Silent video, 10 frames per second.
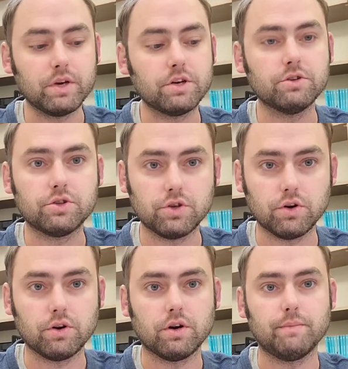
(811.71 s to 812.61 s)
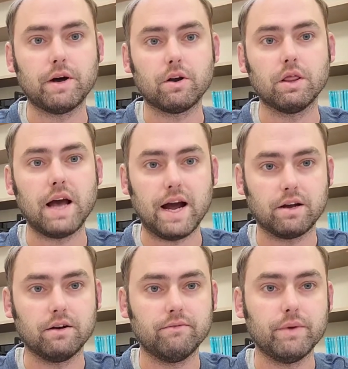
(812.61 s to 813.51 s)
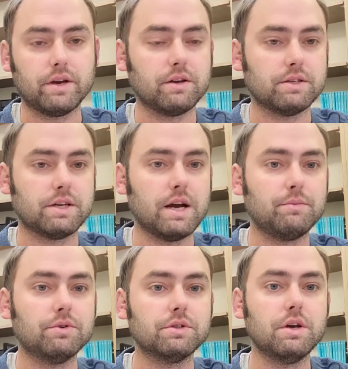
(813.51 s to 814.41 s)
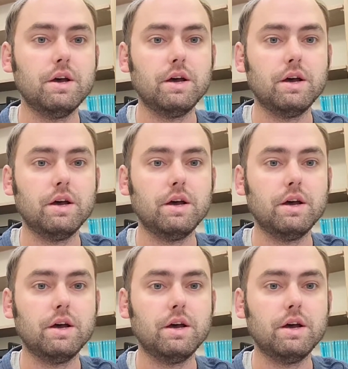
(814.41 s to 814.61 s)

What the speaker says: been concerned about our lack of making disciples